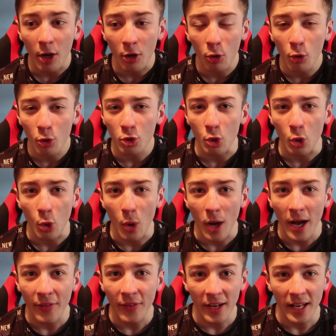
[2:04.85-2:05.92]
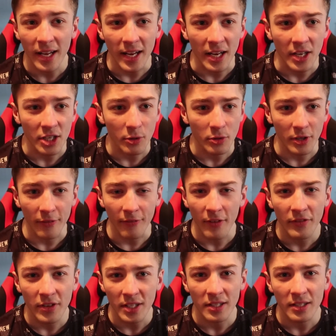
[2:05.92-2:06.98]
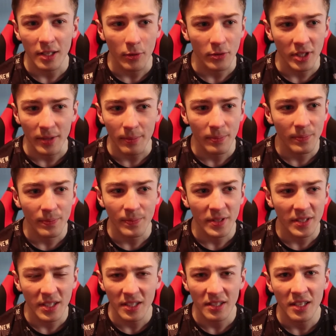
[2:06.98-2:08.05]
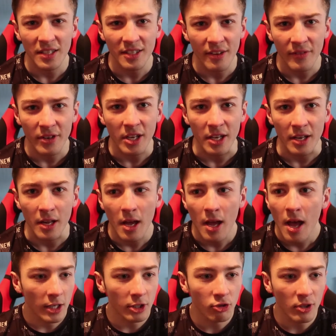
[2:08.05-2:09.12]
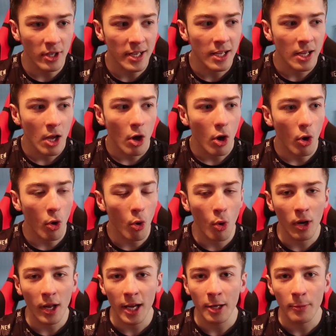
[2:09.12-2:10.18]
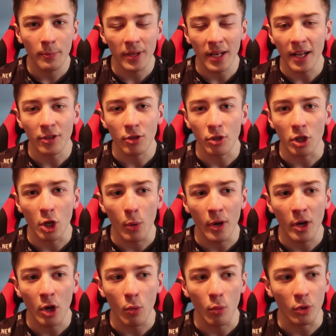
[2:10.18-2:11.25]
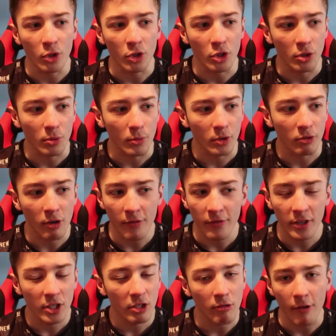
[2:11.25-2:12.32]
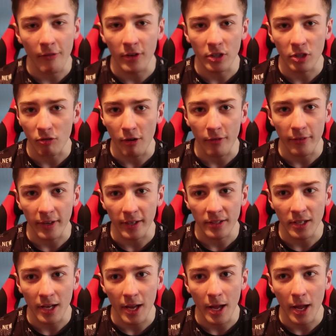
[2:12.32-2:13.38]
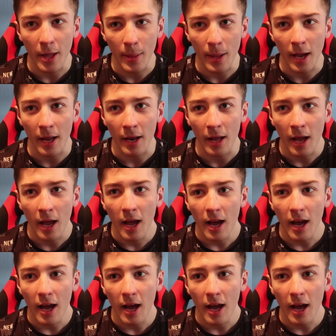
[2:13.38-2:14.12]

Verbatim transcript: And also at that age, I was like 15, I was like 16, 17, literally all I had planned on doing was graphics, graphics, graphics, and then